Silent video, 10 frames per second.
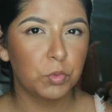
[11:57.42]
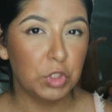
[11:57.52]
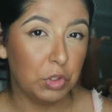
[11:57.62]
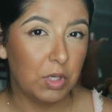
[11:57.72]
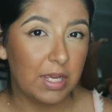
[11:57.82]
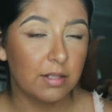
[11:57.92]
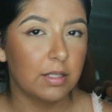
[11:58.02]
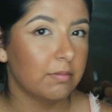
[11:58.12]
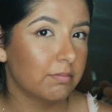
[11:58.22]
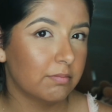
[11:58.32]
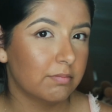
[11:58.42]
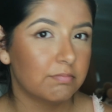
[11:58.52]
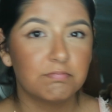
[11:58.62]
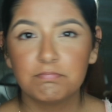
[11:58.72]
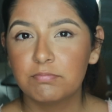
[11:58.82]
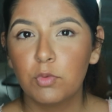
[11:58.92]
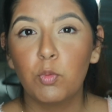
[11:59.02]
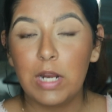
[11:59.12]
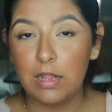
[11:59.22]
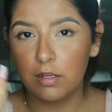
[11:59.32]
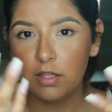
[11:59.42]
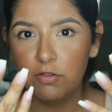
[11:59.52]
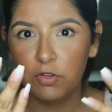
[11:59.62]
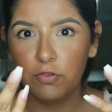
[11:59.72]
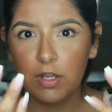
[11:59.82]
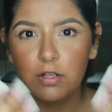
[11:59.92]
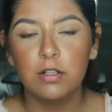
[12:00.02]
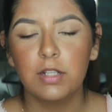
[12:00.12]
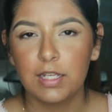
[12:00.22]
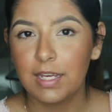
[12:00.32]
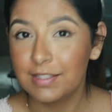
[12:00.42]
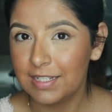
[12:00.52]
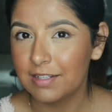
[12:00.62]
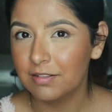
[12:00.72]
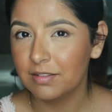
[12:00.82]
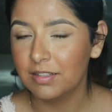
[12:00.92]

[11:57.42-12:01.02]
do you get, like, when I look in the viewfinder, like I see it,